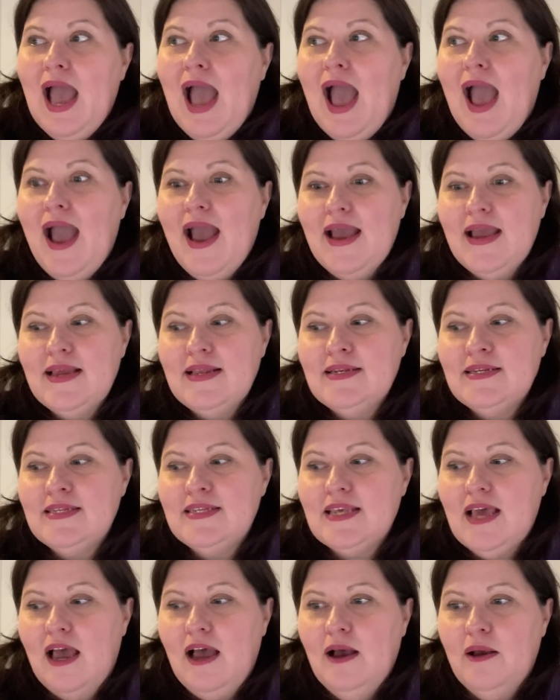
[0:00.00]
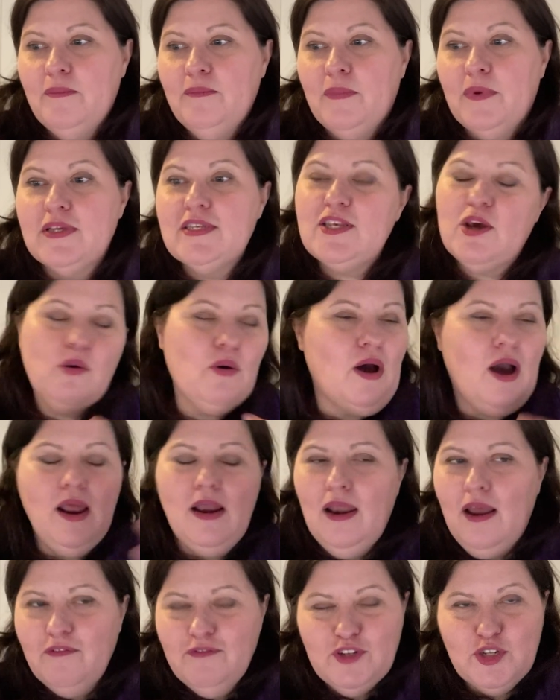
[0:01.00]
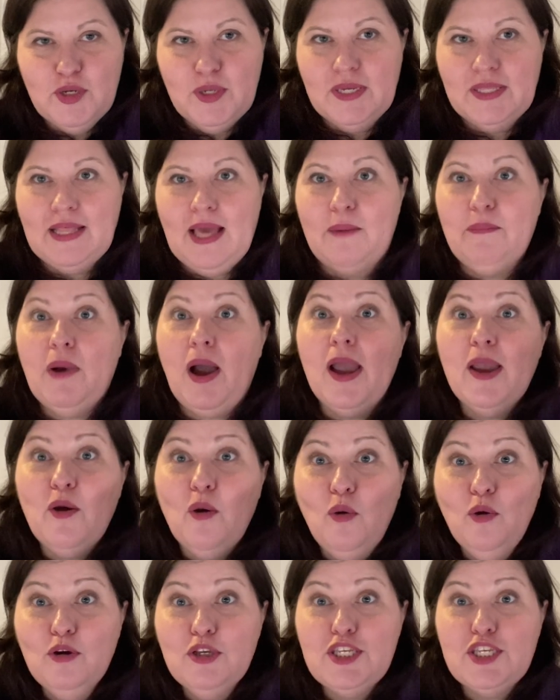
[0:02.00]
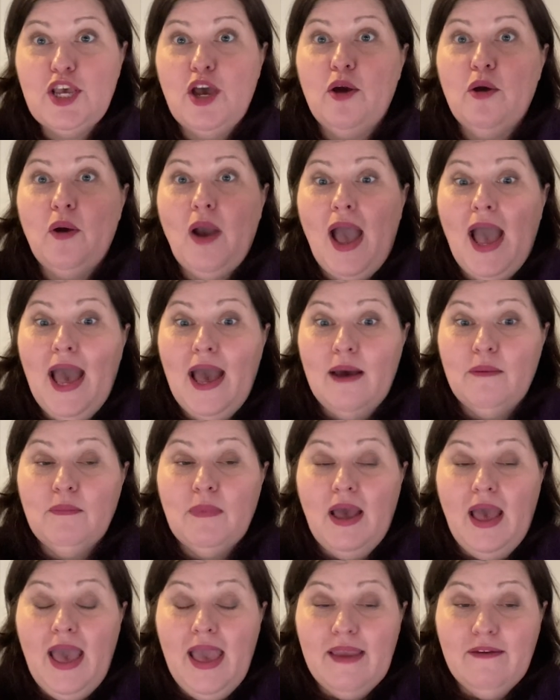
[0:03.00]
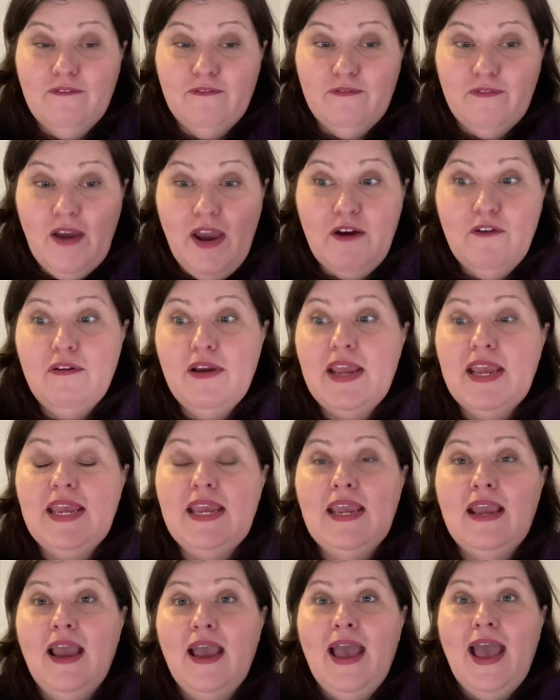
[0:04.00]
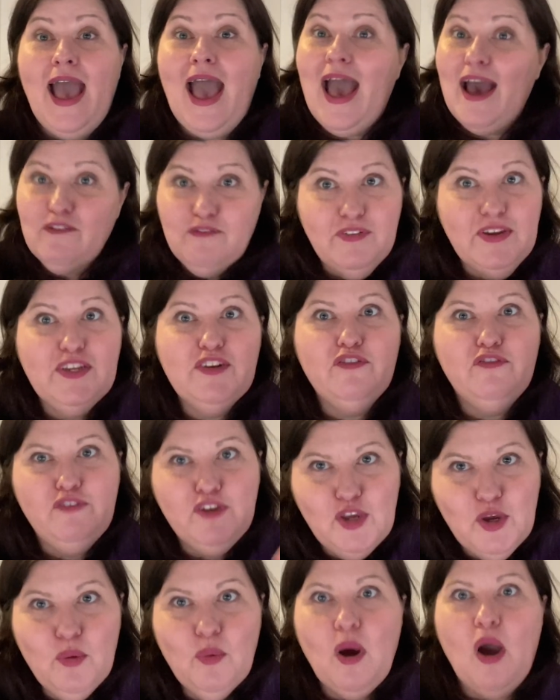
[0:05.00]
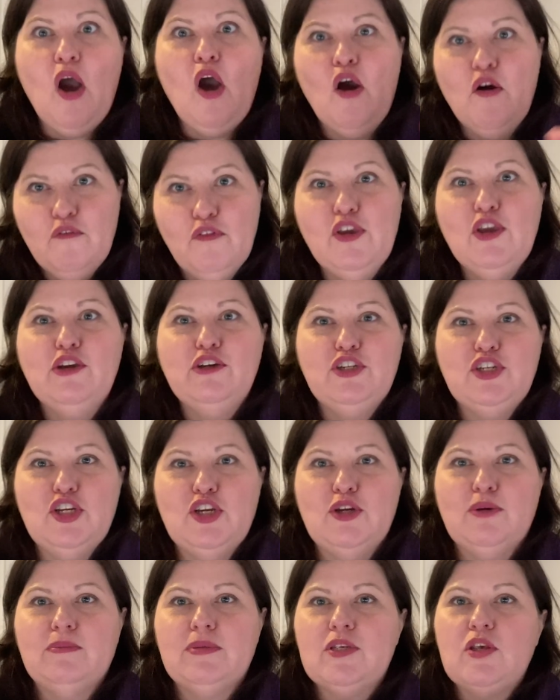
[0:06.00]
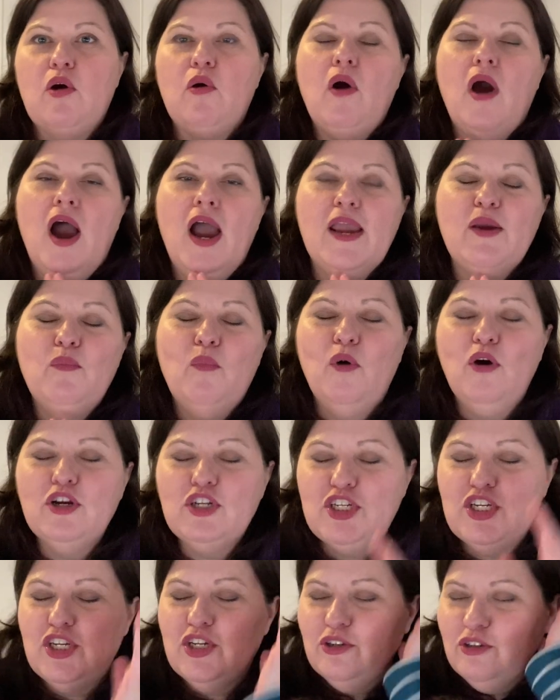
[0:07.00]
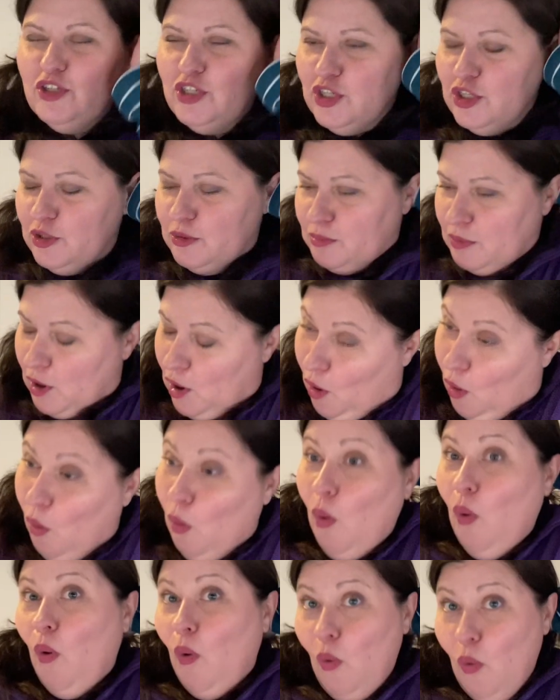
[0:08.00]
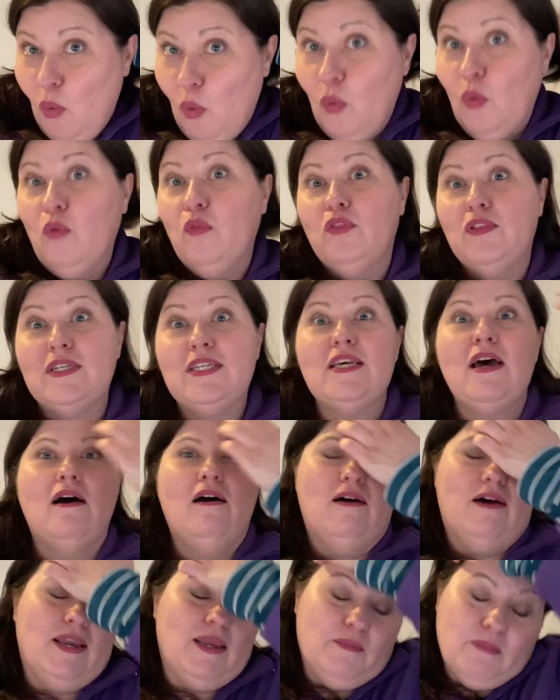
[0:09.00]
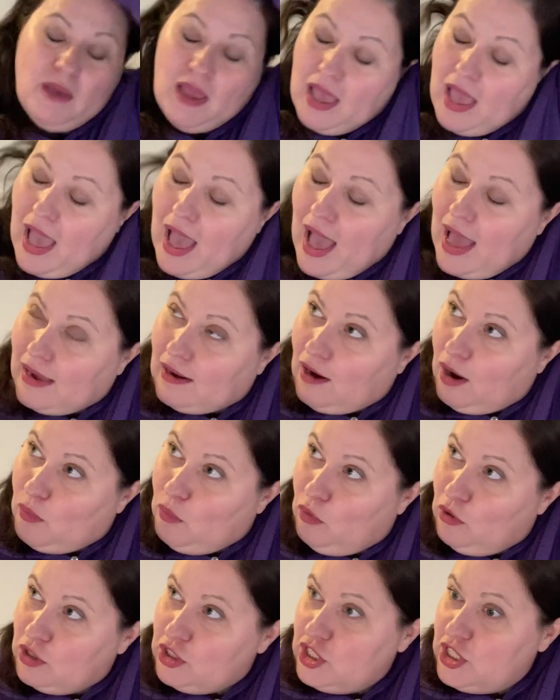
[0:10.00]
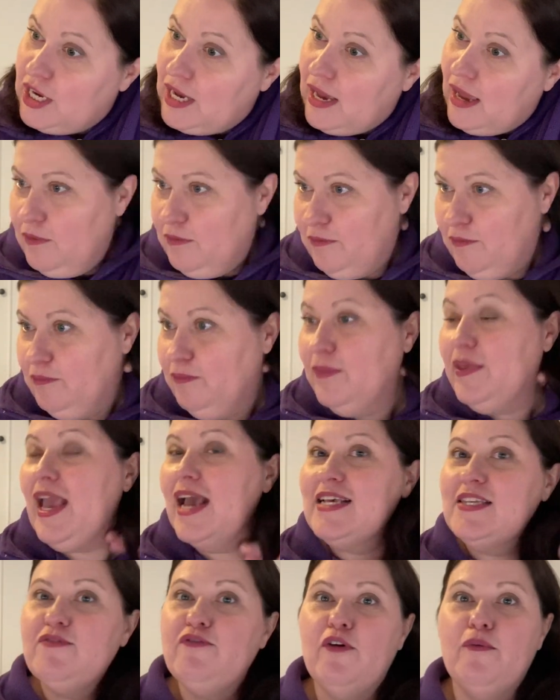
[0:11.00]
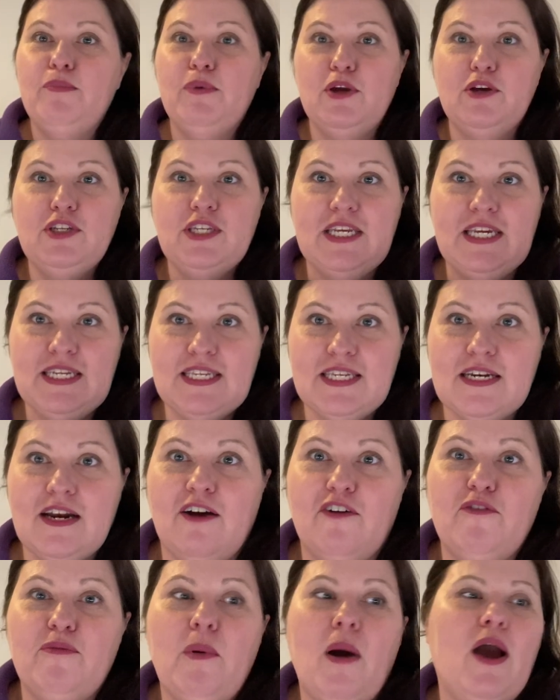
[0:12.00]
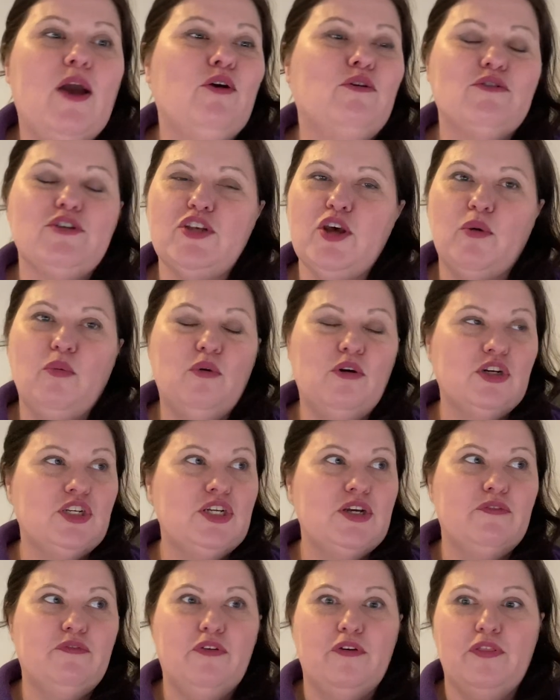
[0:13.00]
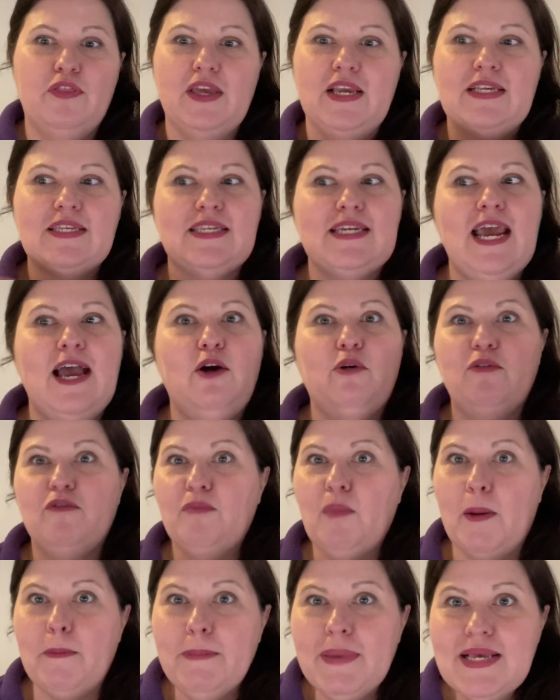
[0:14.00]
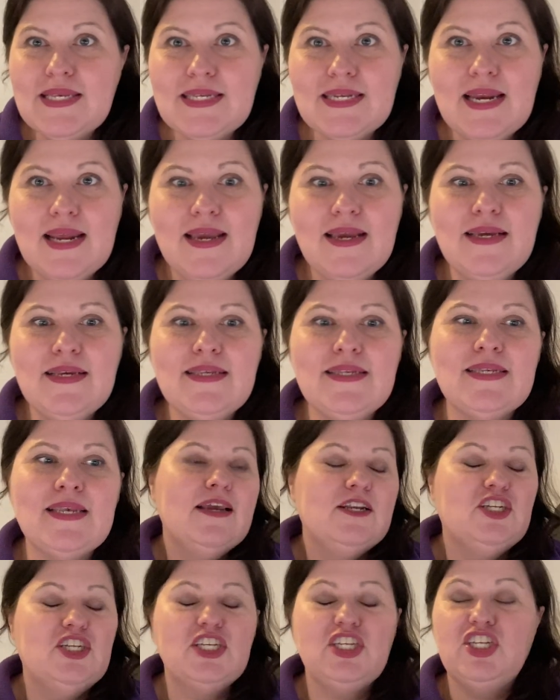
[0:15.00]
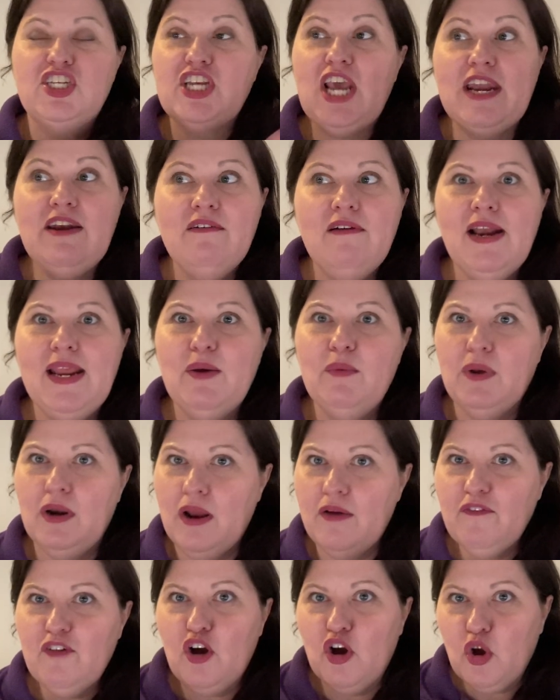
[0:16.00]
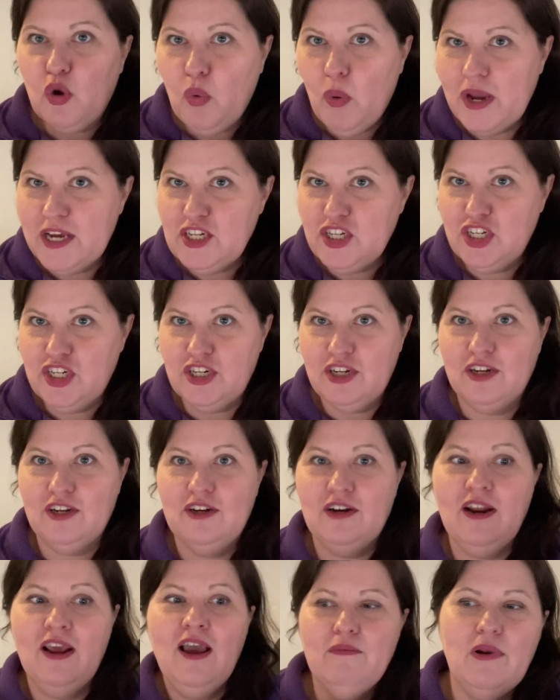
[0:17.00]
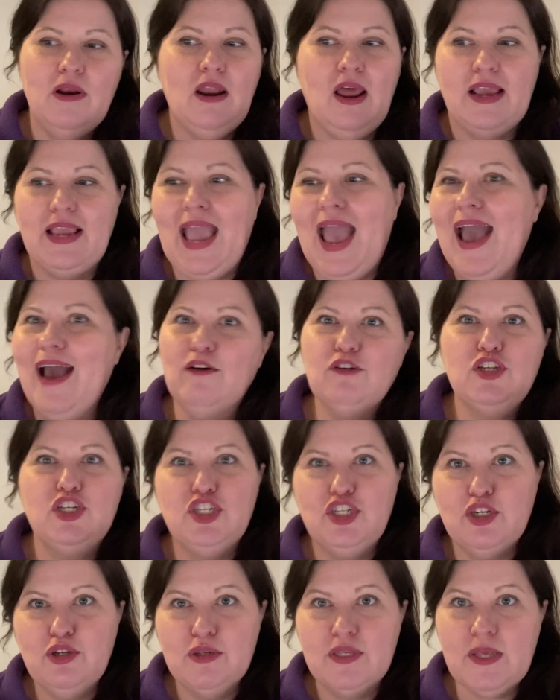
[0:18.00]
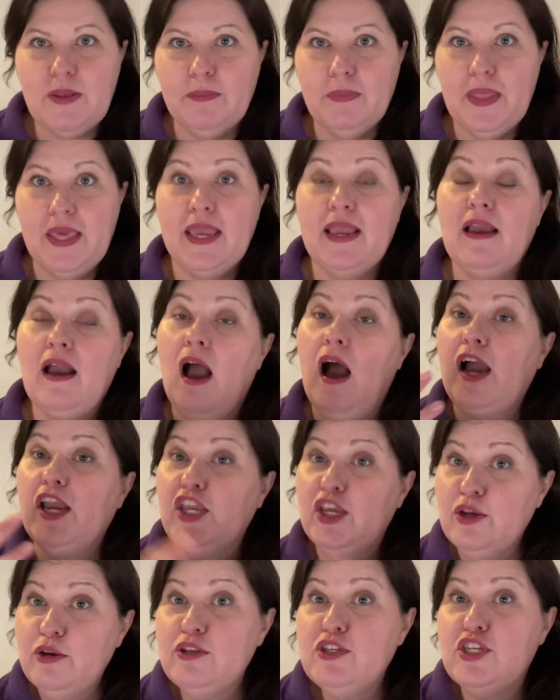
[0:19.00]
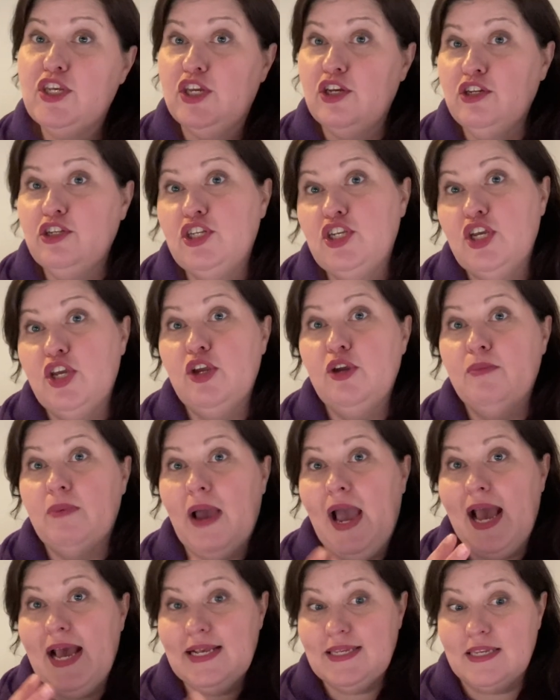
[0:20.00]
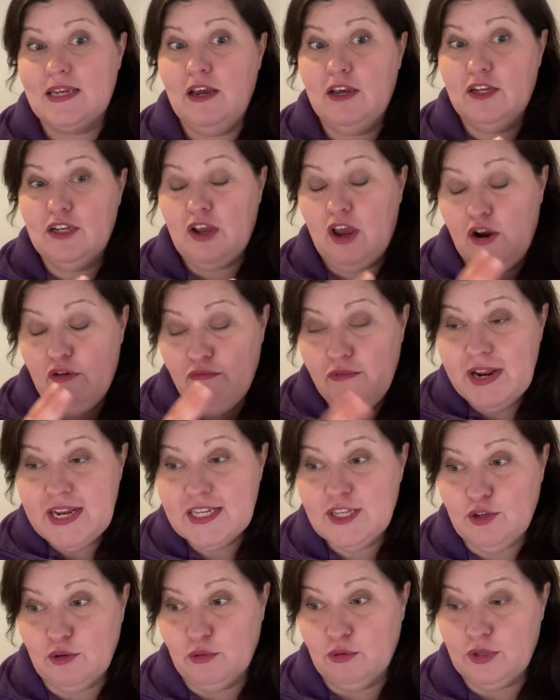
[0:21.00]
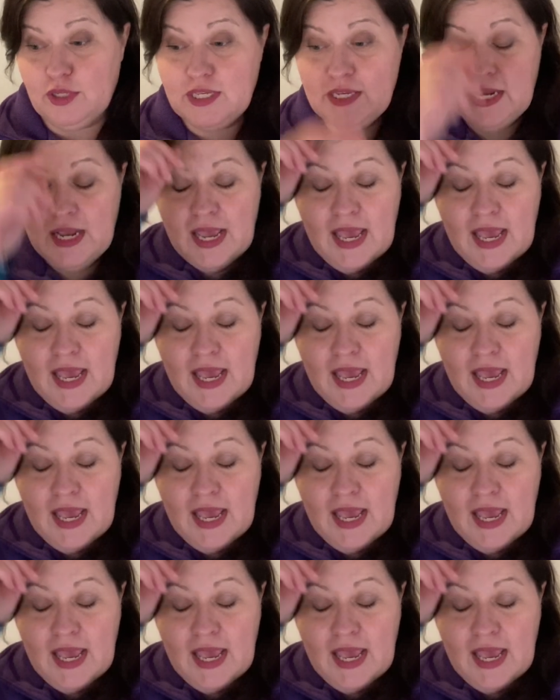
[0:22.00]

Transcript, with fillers: And um, so I love doing that, but I also am a very avid viewer of YouTube. So I watch YouTube all the time and I watch it yes, for beauty stuff, but I also watch it for things to help with my business. Just generally, when I've got a question like how to do something, I use YouTube as a, a, resource.